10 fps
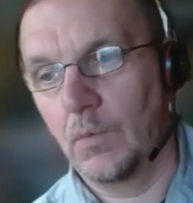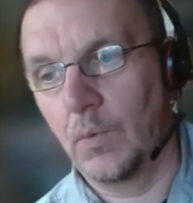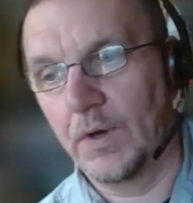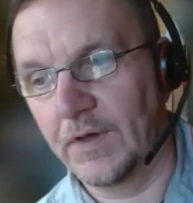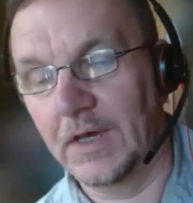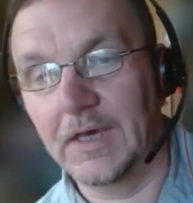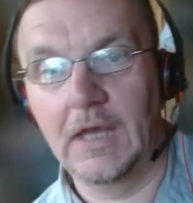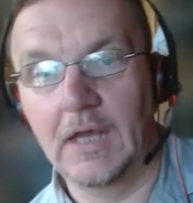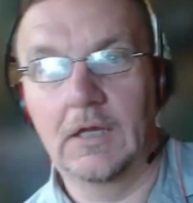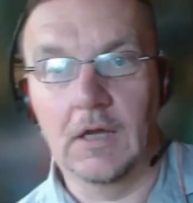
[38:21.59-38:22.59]
with,
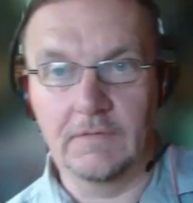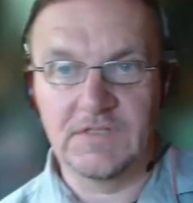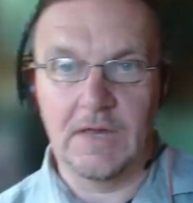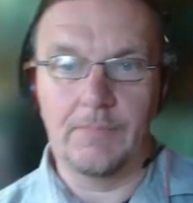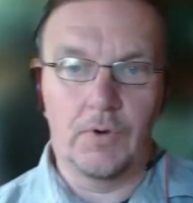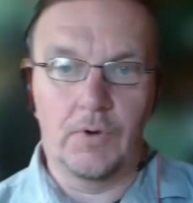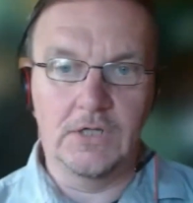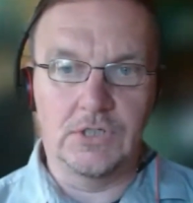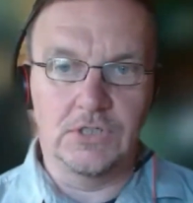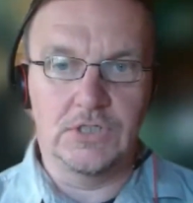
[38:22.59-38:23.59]
again, a kind of
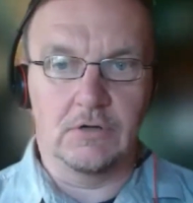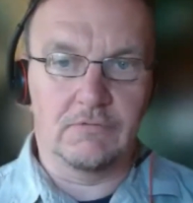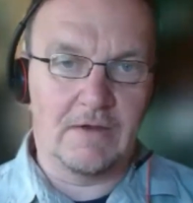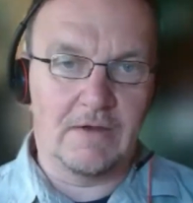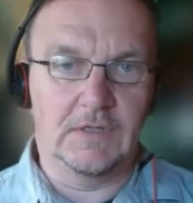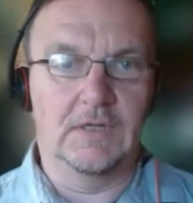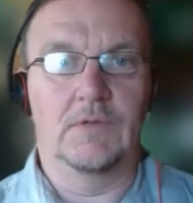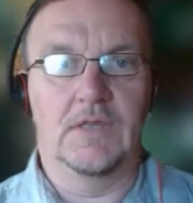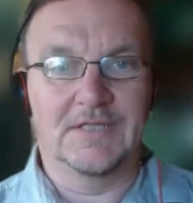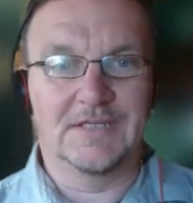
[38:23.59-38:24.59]
separation geographically
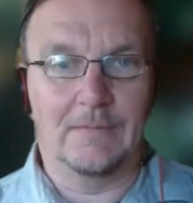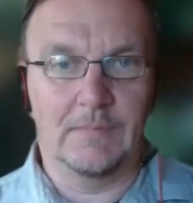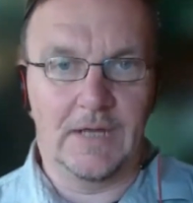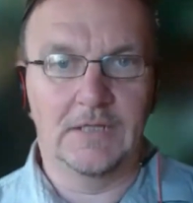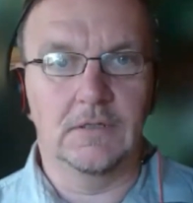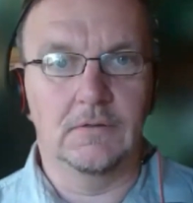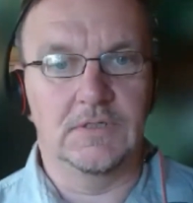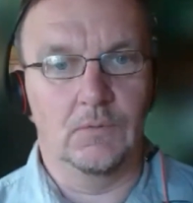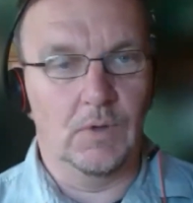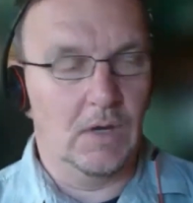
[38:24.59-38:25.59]
within the same land
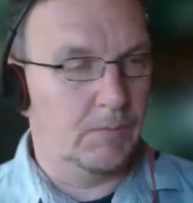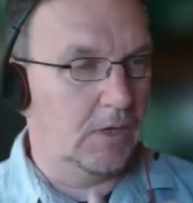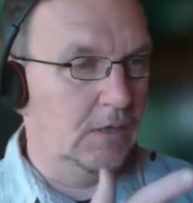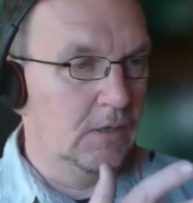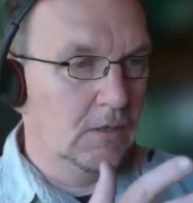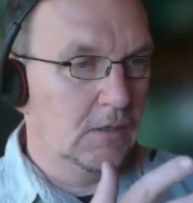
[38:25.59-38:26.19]
holding, whereby